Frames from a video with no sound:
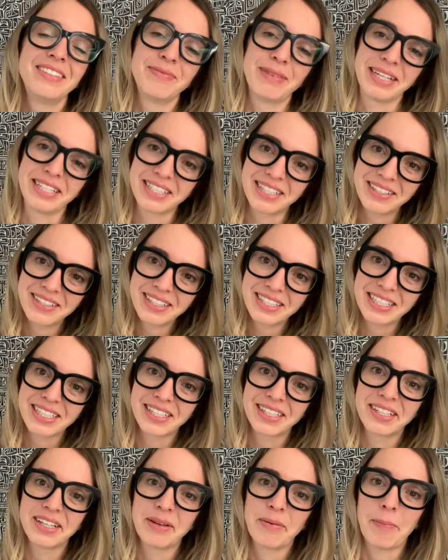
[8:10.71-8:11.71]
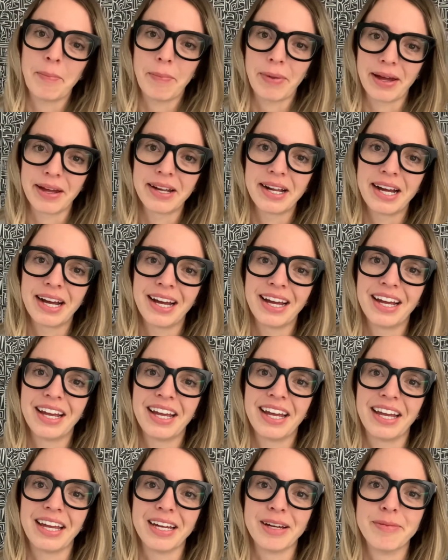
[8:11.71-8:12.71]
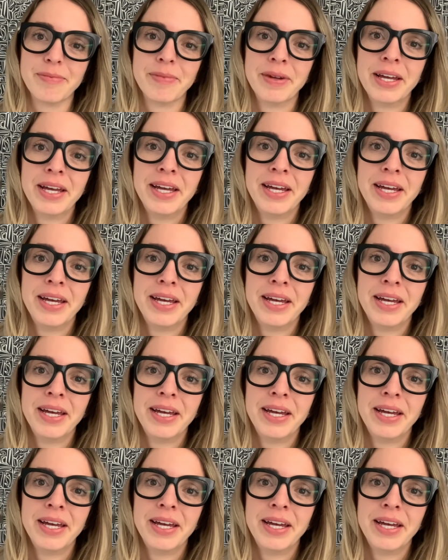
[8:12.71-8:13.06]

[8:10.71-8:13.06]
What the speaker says: may sound silly, but I am